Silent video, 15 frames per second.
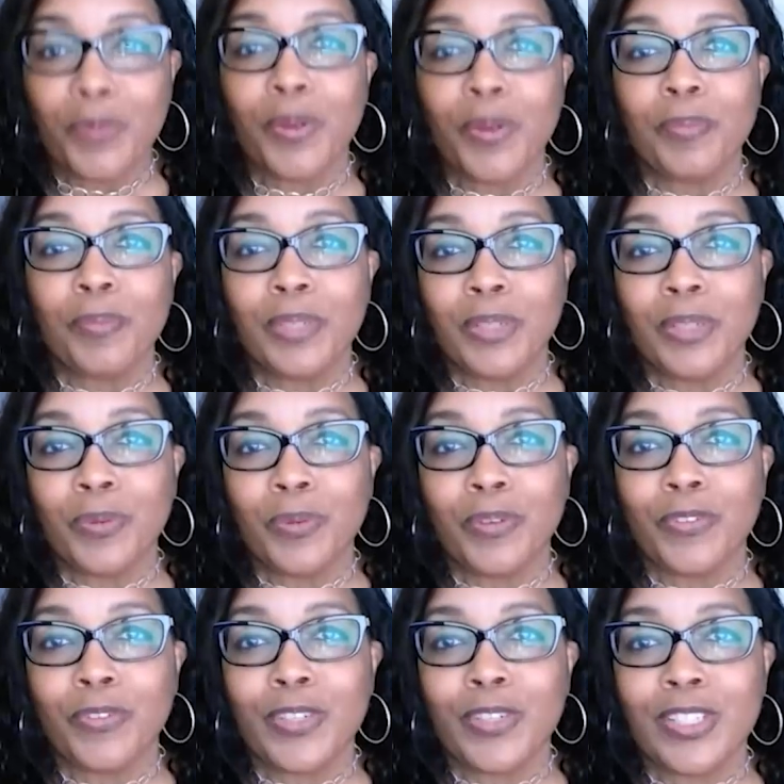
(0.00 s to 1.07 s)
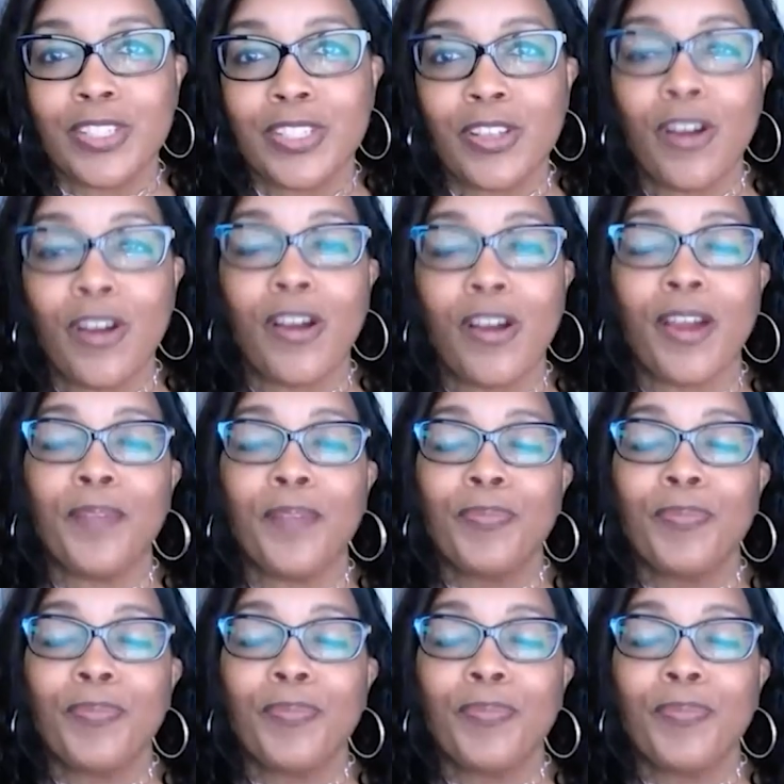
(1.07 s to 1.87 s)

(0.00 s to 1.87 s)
what blended workforces are,